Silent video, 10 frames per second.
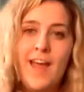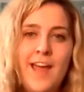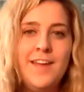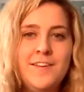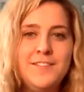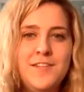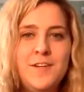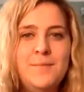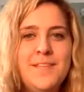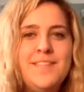Hey
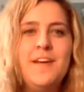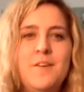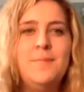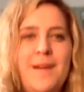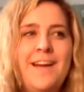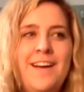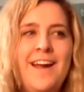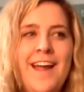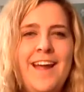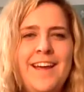YouTube, it's Echo Bear
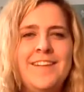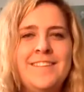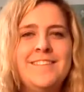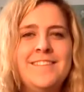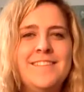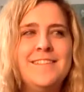and